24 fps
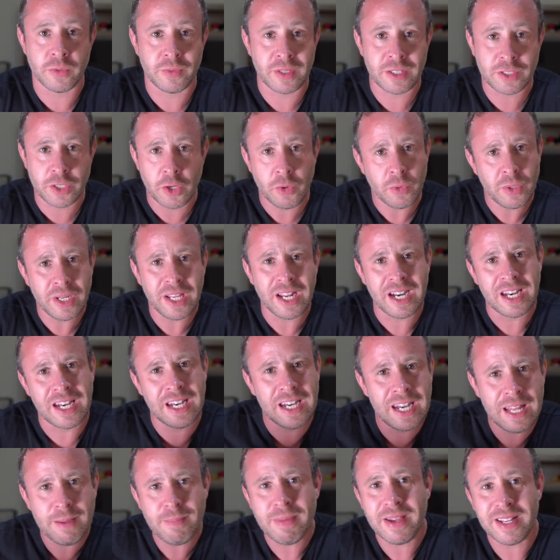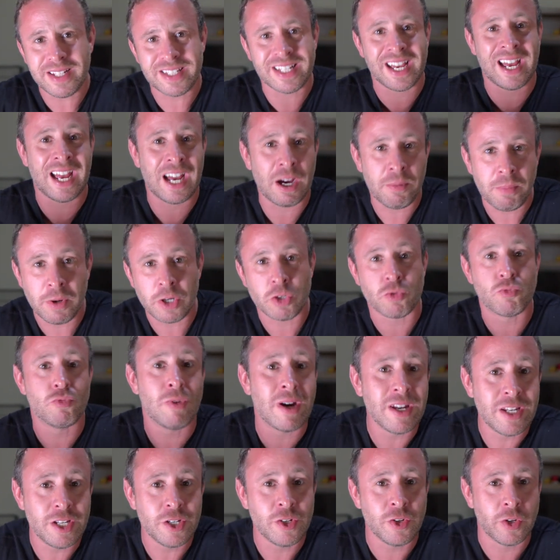There's only a limit to how much
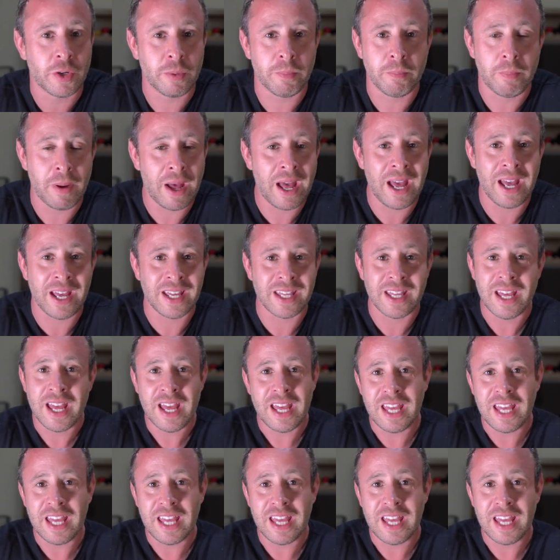rent you can pay.